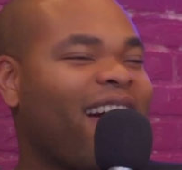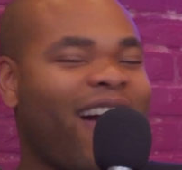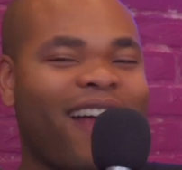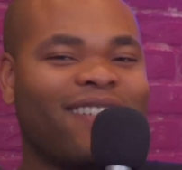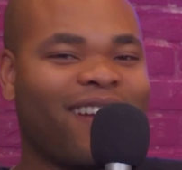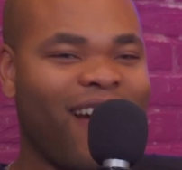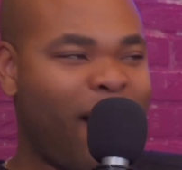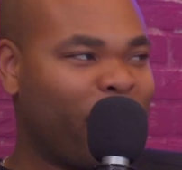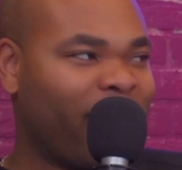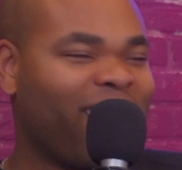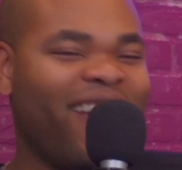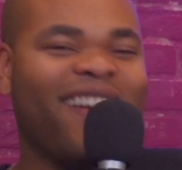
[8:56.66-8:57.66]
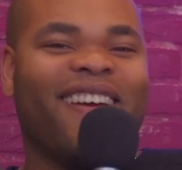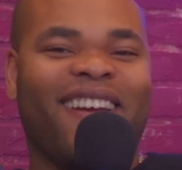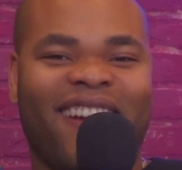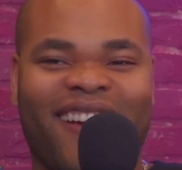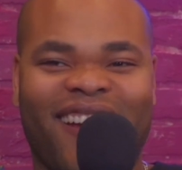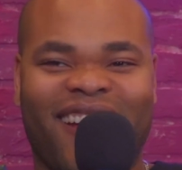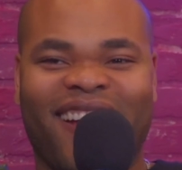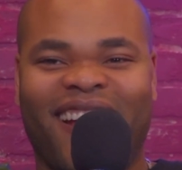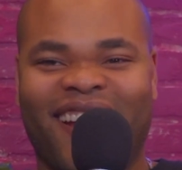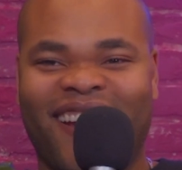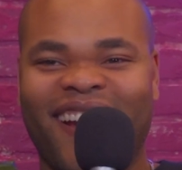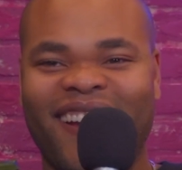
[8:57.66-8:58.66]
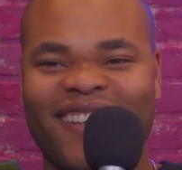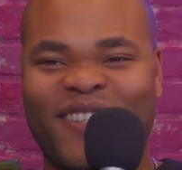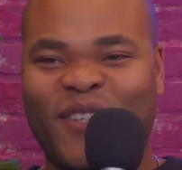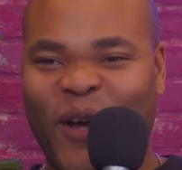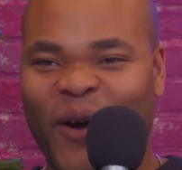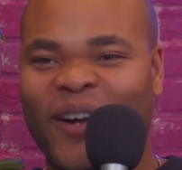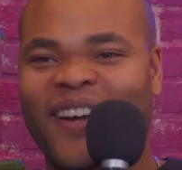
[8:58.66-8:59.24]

then I got into comedy. So